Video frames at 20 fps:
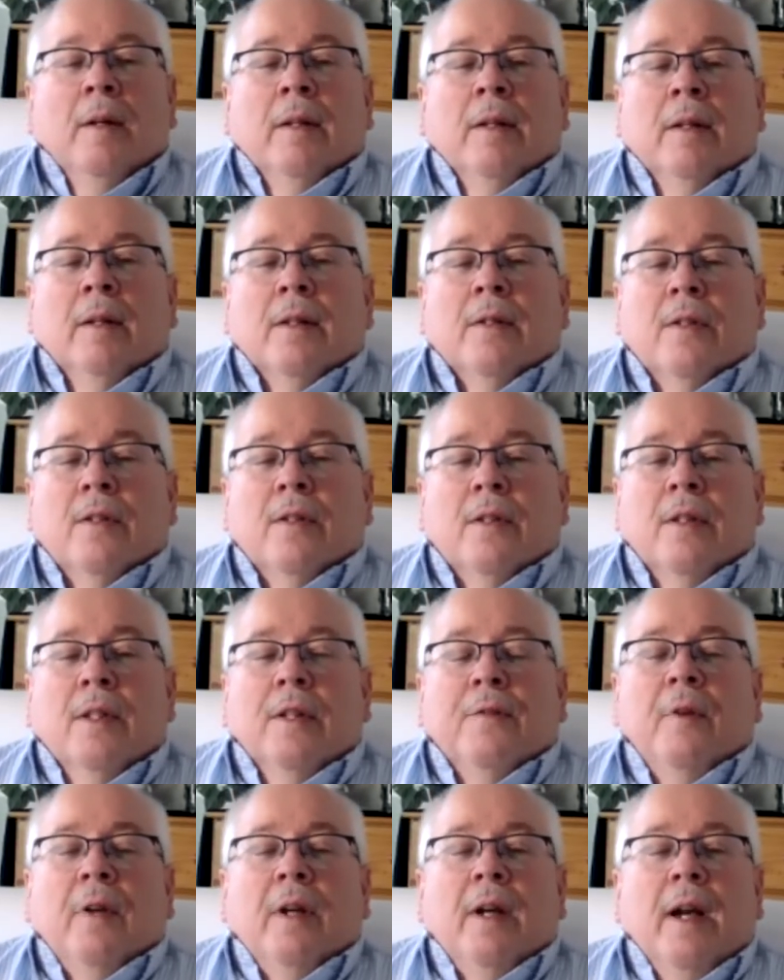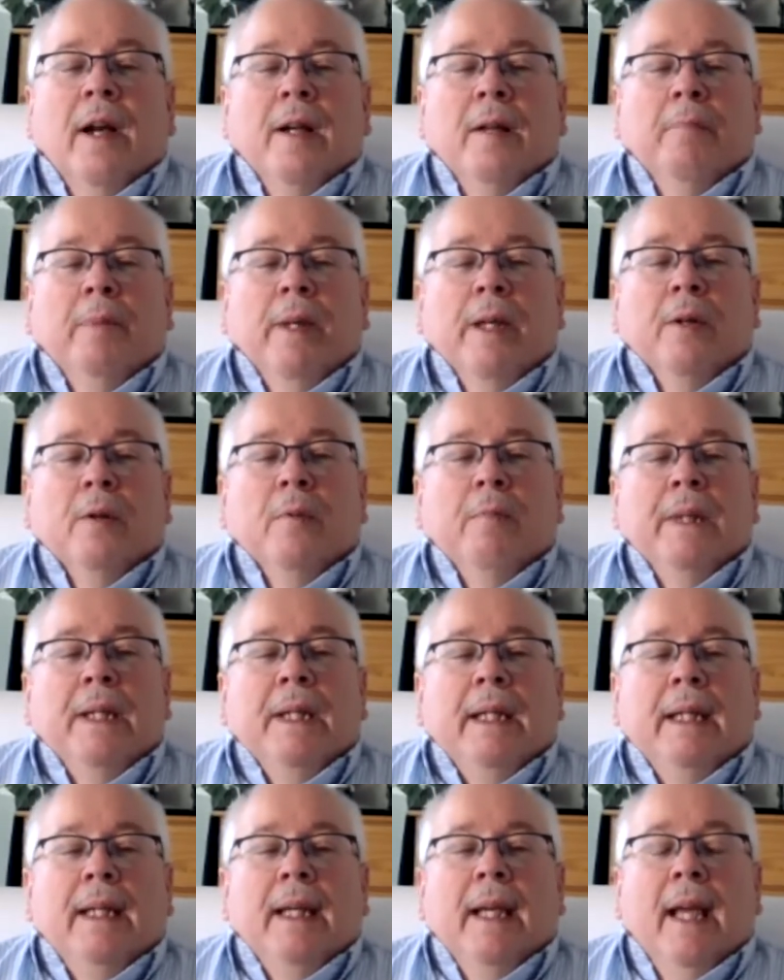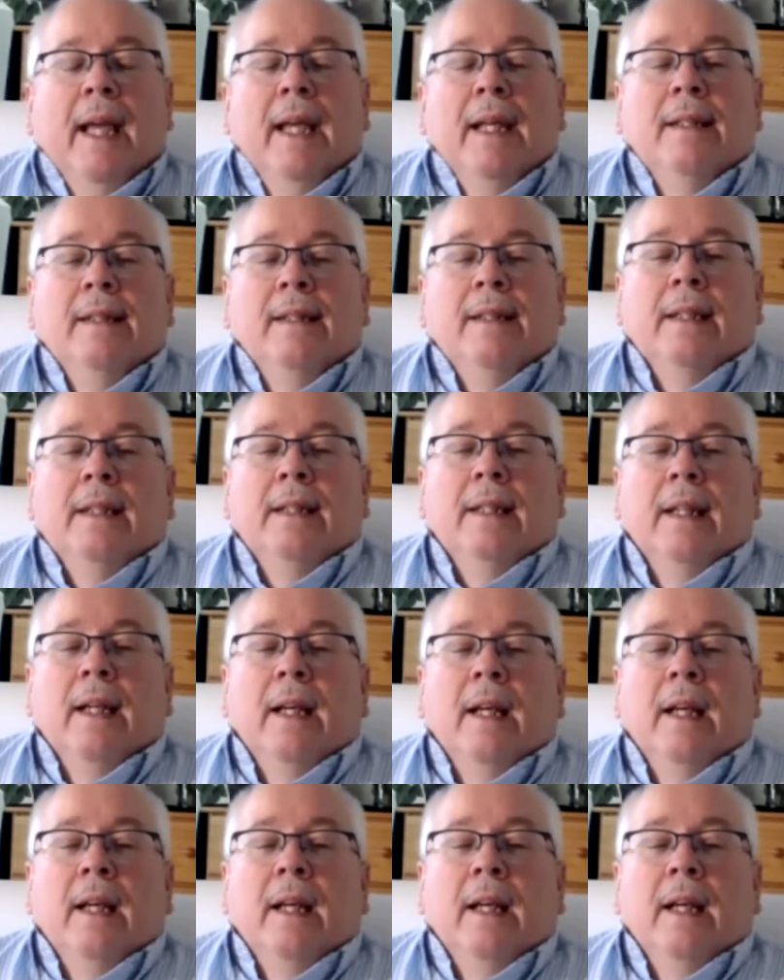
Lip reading: This is a different kind of beetle, B-E-A-D-L-E-S,